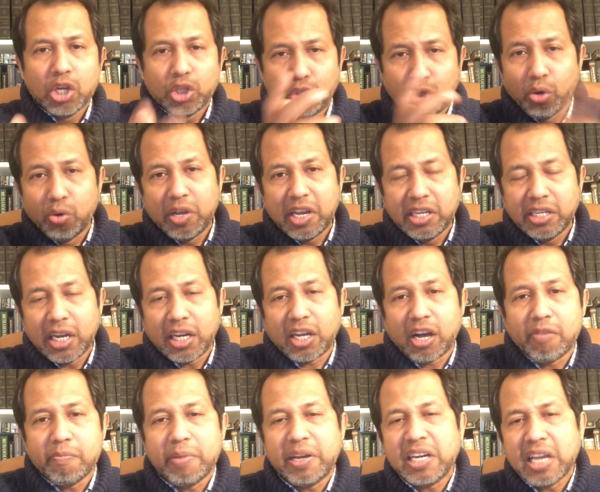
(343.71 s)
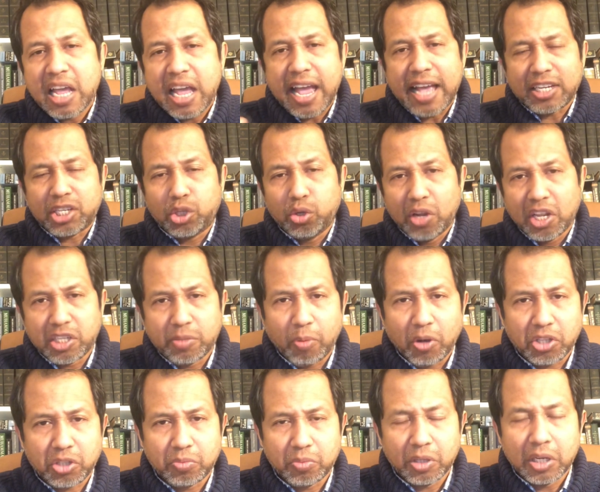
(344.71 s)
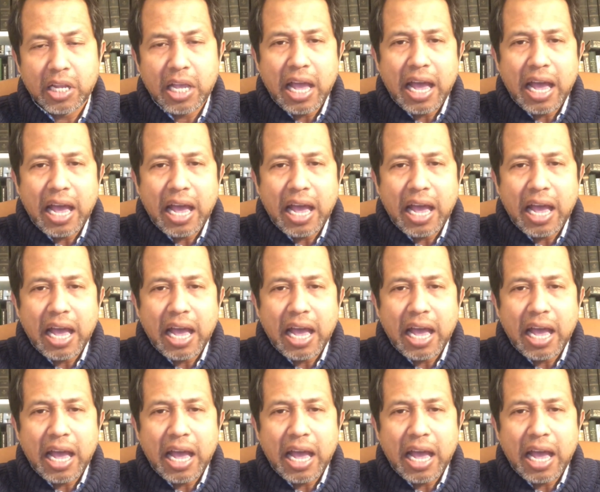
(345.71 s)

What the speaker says: to Indian government as soon as possible.